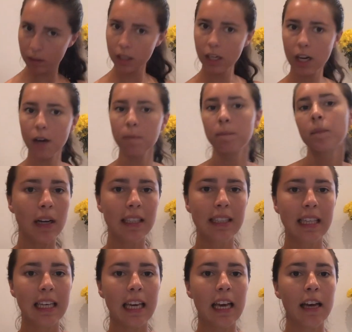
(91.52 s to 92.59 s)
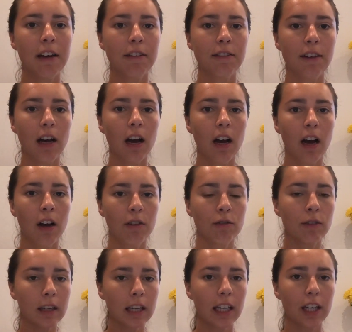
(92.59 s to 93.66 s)
yeah, I wanted to give a
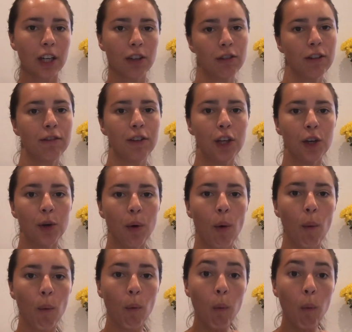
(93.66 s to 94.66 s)
really good review